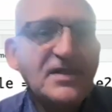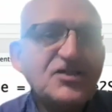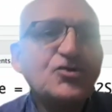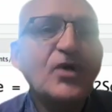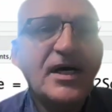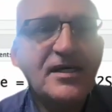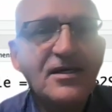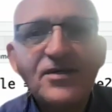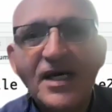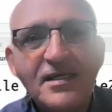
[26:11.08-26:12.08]
that's why,
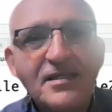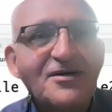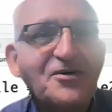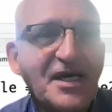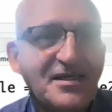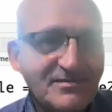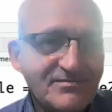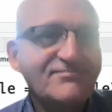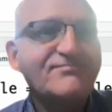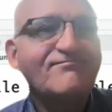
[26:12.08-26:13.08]
okay.
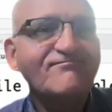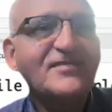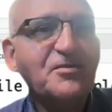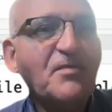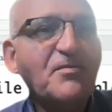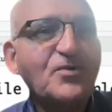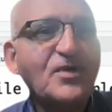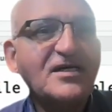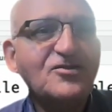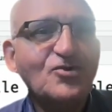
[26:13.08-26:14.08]
Remember
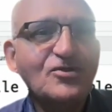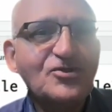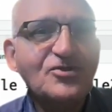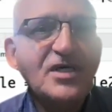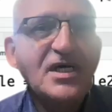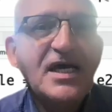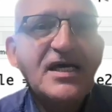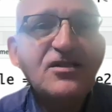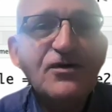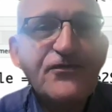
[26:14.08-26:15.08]
when I told you
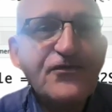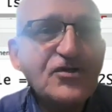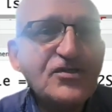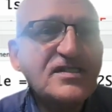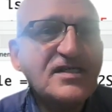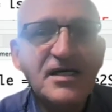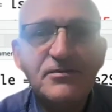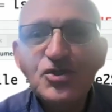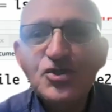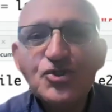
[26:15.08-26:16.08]
in the first
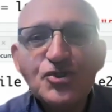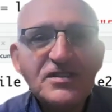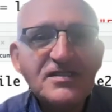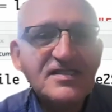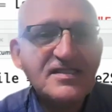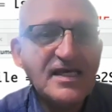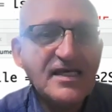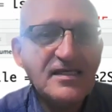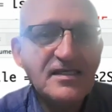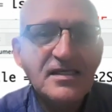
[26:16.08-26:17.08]
time, you shouldn't
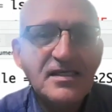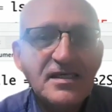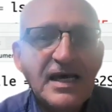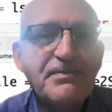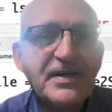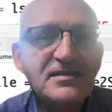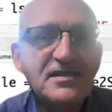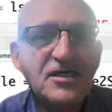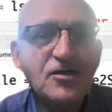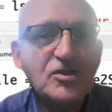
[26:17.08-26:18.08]
say
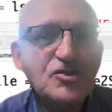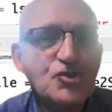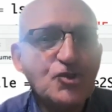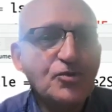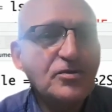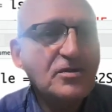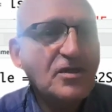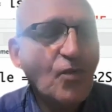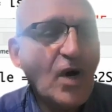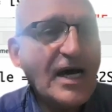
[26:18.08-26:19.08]
append equals true.
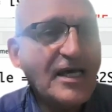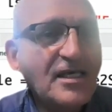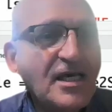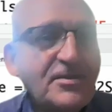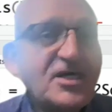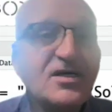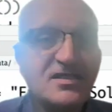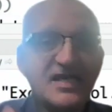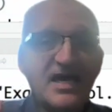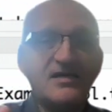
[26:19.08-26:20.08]
Why?
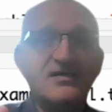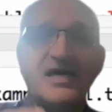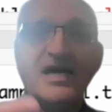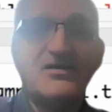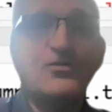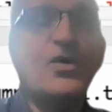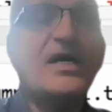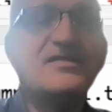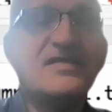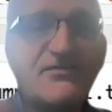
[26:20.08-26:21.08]
Because
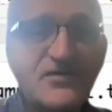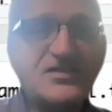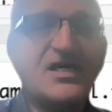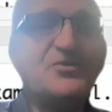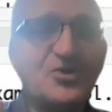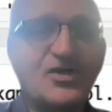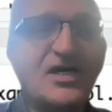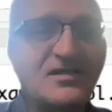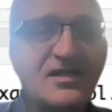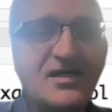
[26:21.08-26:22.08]
otherwise, every time you
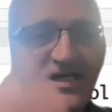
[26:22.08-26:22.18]
run,